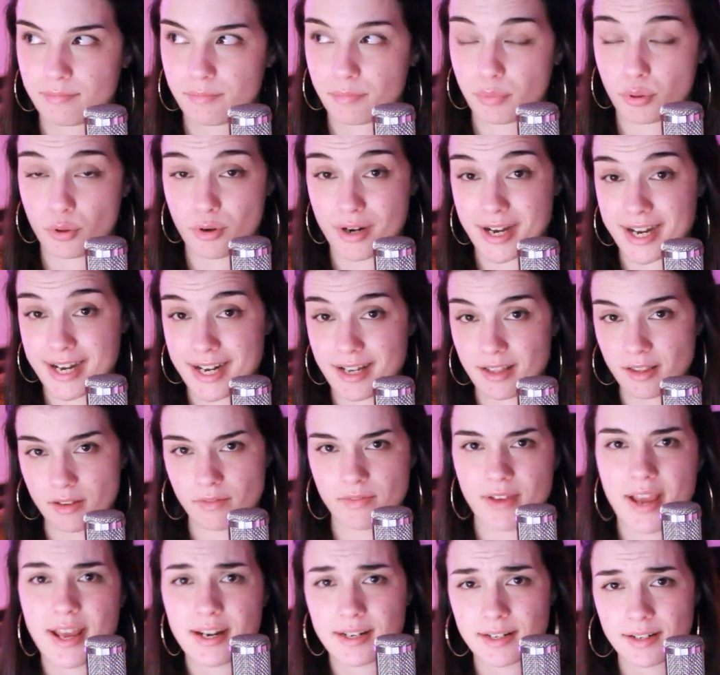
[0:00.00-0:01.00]

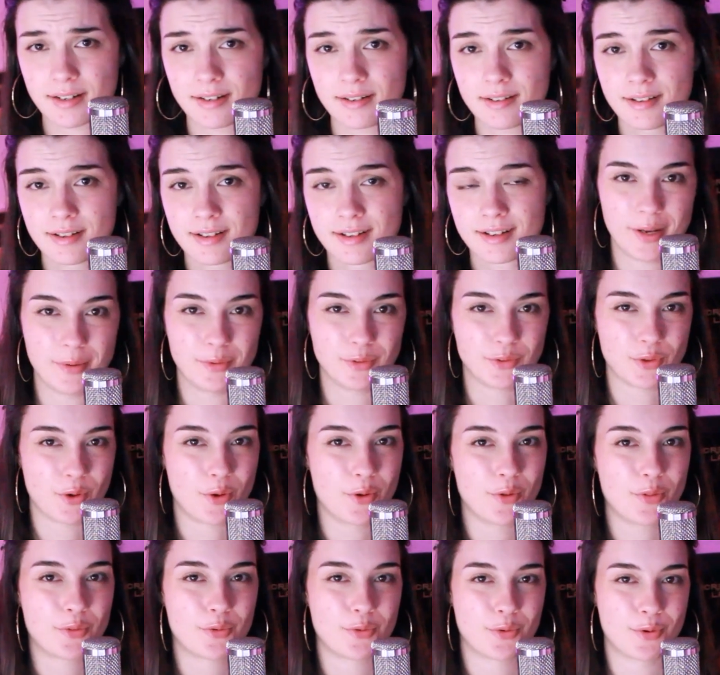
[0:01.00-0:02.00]
pre-Levanter. It was
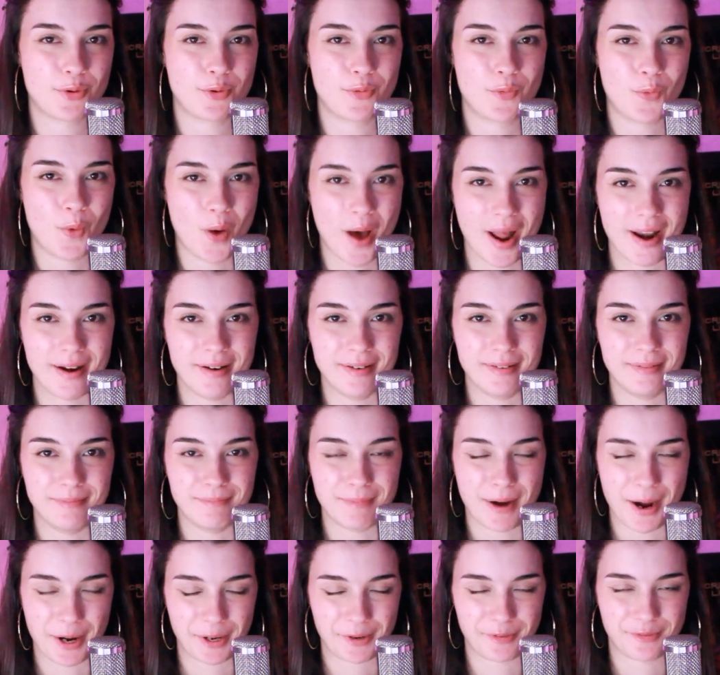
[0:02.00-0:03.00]
all through one
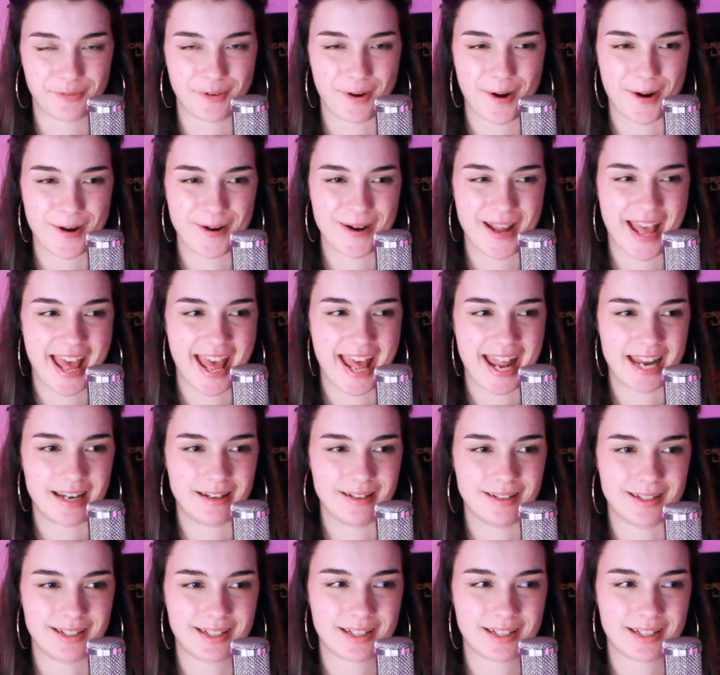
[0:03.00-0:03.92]
microphone and